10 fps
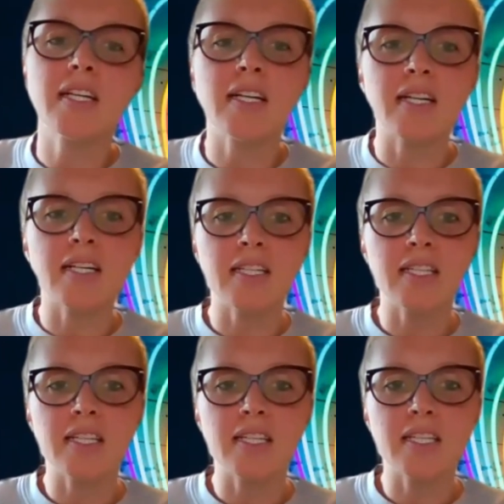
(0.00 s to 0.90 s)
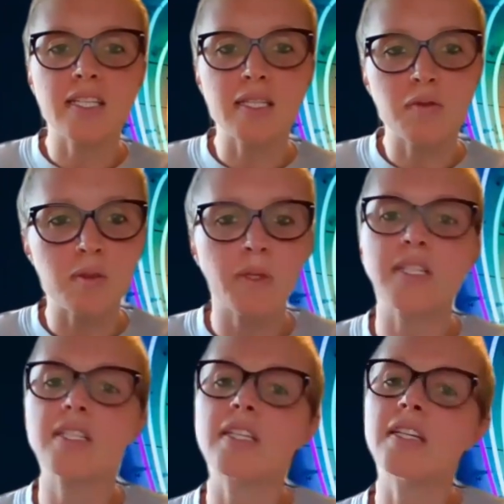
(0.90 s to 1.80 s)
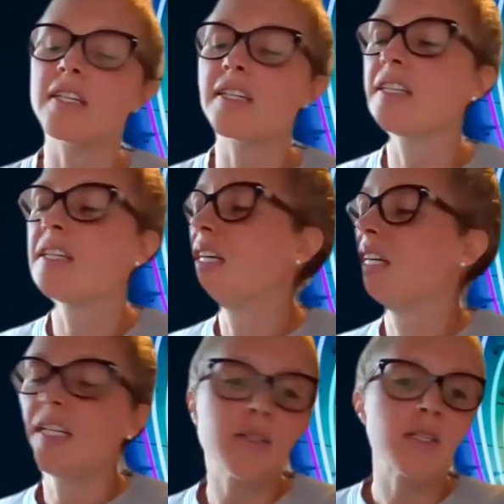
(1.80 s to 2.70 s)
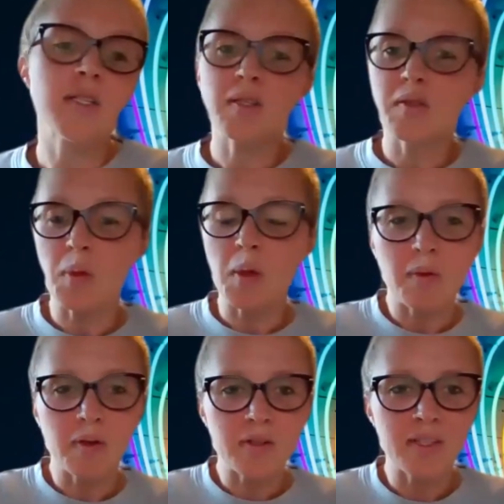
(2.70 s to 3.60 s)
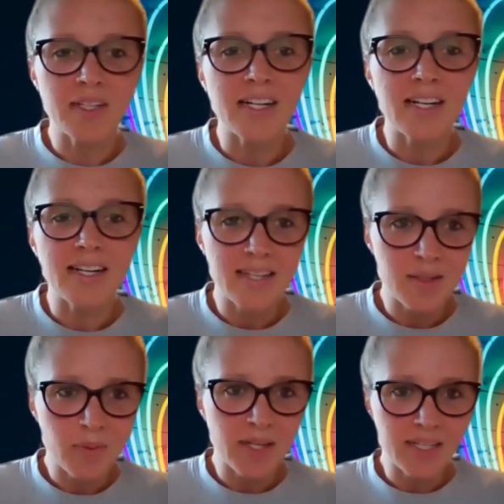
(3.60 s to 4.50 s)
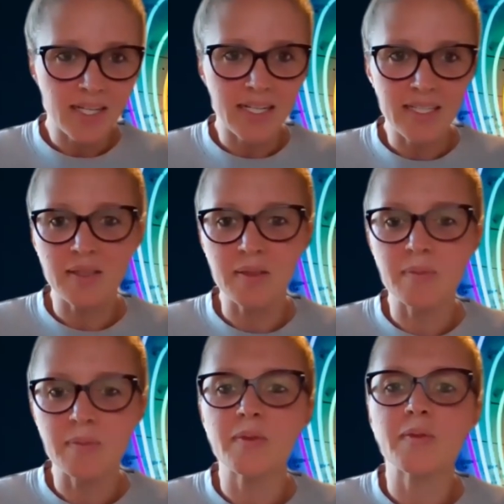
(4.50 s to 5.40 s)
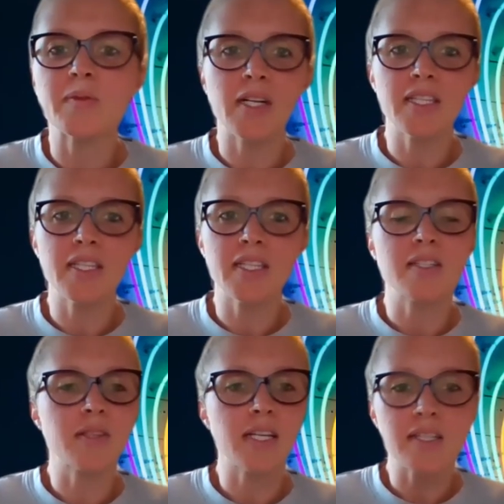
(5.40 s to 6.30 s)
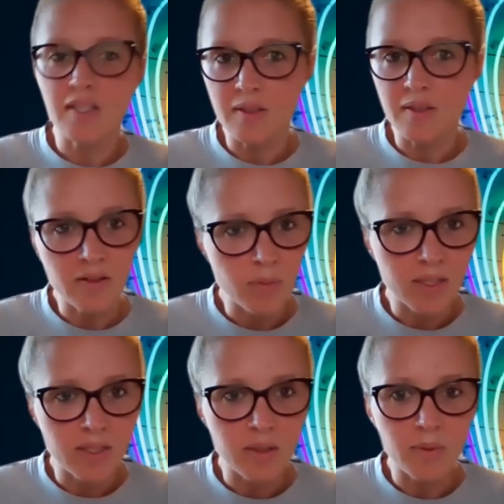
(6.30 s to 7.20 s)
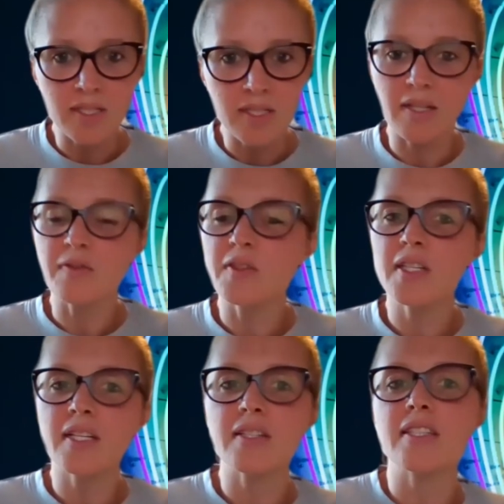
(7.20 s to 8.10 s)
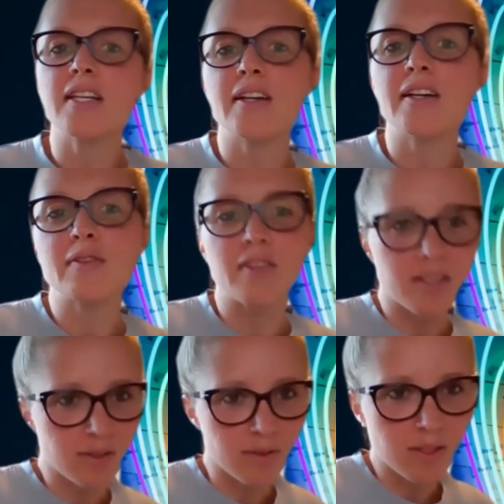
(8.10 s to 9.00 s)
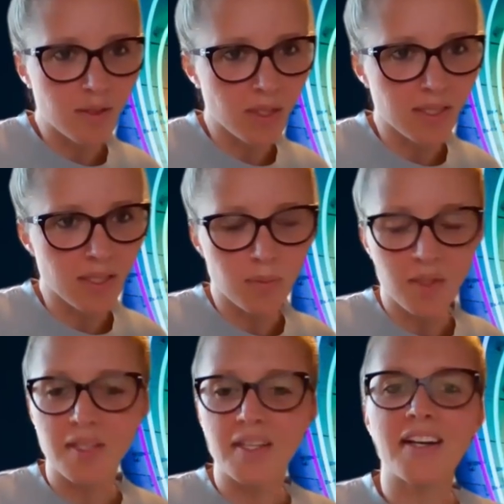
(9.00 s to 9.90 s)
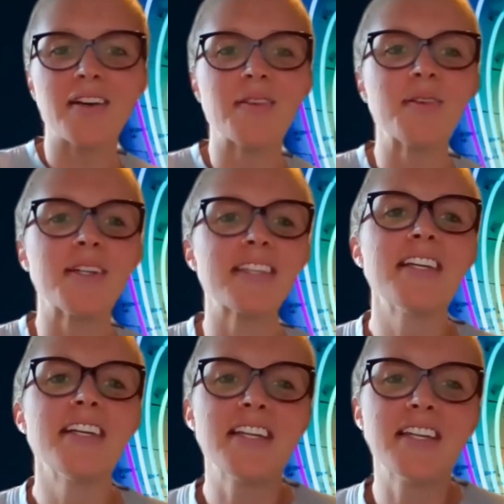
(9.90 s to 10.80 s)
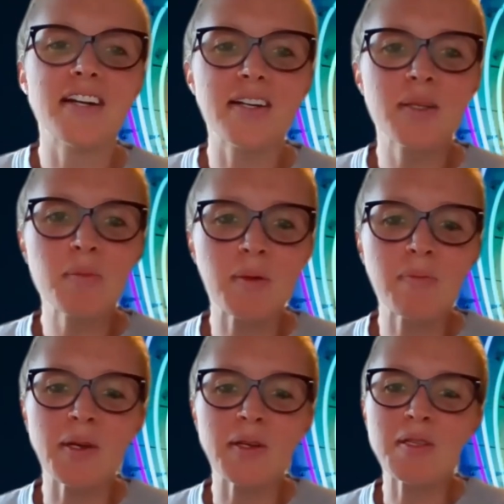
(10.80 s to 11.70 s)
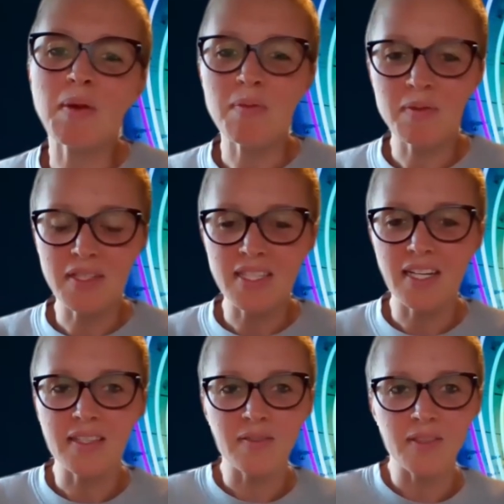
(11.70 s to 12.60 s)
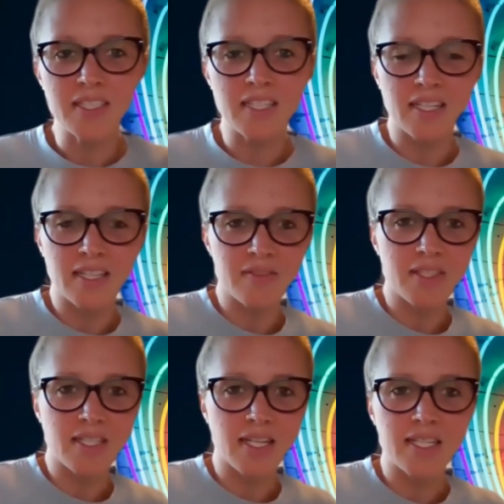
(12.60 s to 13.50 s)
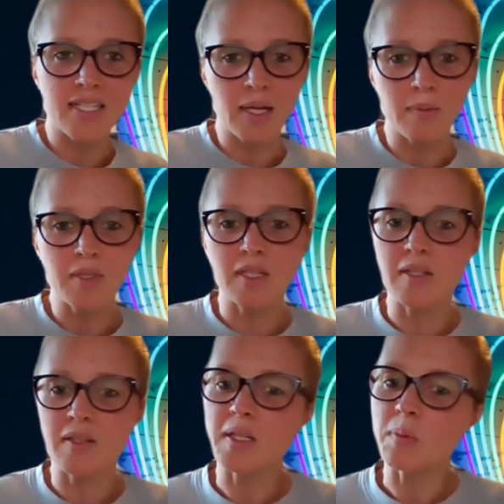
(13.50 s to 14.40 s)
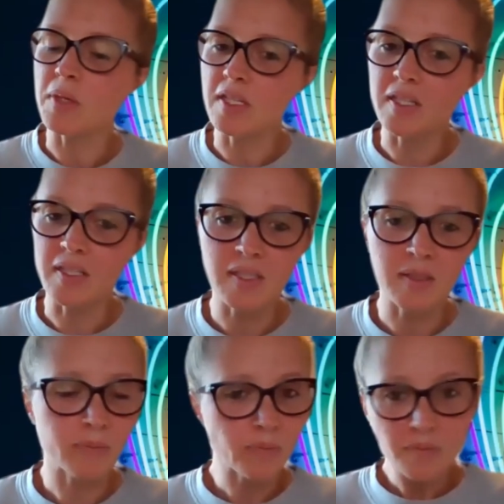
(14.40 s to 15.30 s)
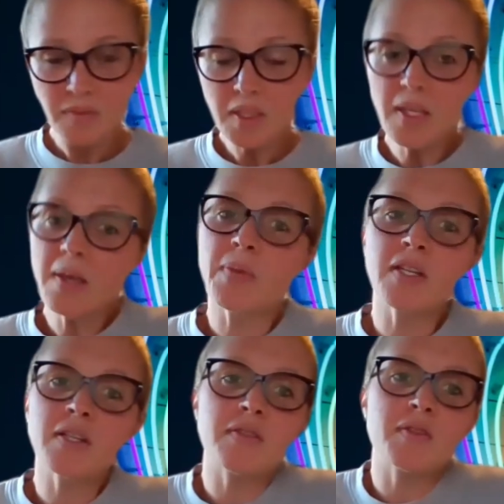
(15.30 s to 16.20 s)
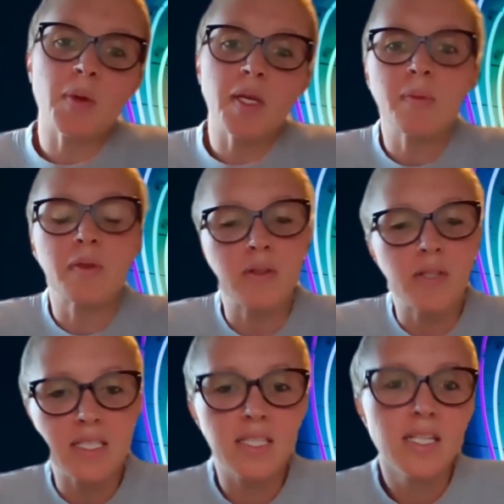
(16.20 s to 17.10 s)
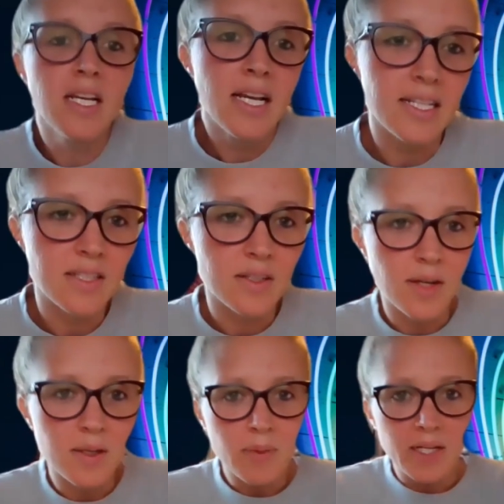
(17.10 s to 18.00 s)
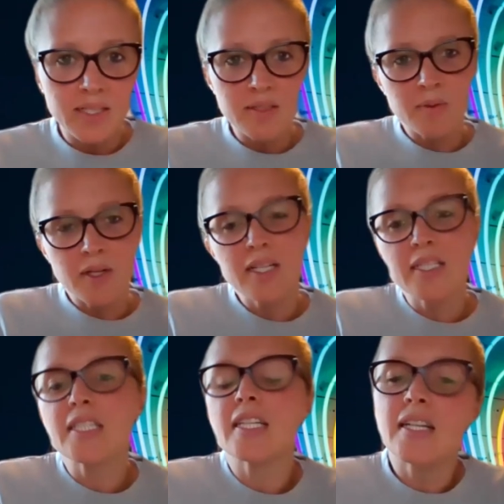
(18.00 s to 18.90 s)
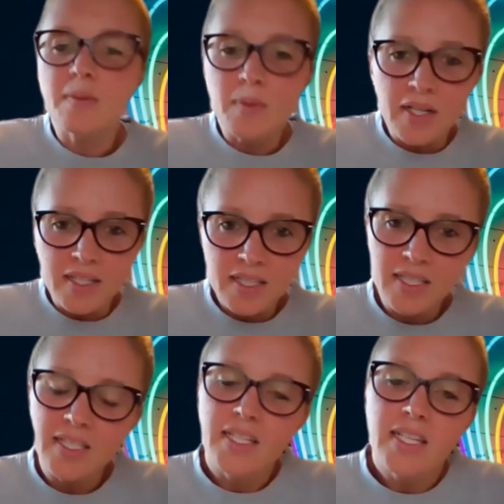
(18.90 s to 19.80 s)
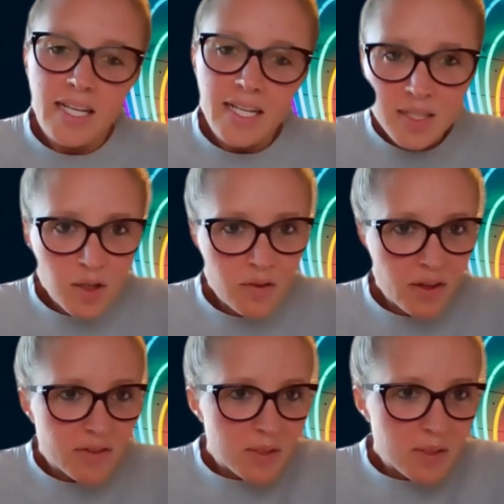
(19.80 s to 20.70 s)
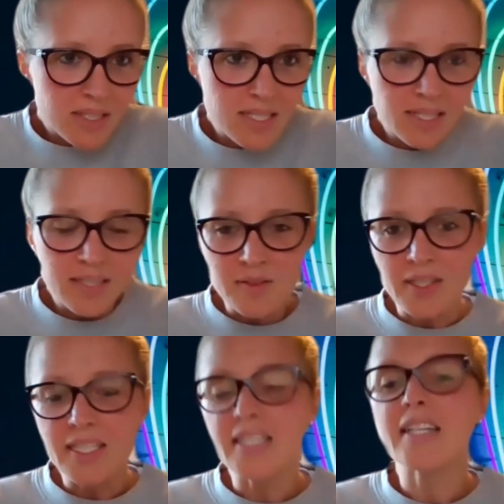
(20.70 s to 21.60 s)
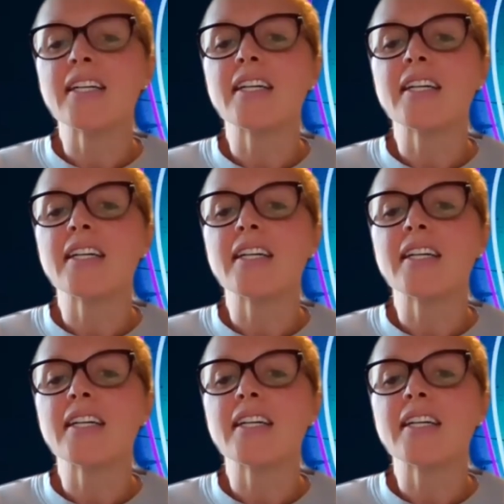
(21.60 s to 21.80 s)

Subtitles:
And I think if you speak to lots and lots of people at eBay and ask them why they're still there. So I've been at eBay, as I said, 4 years. Faisal is beating me with 9, but most people would say the reason that they've stayed is absolutely because of the people. It's a great place to work. Work is a lot of everyone's days, right?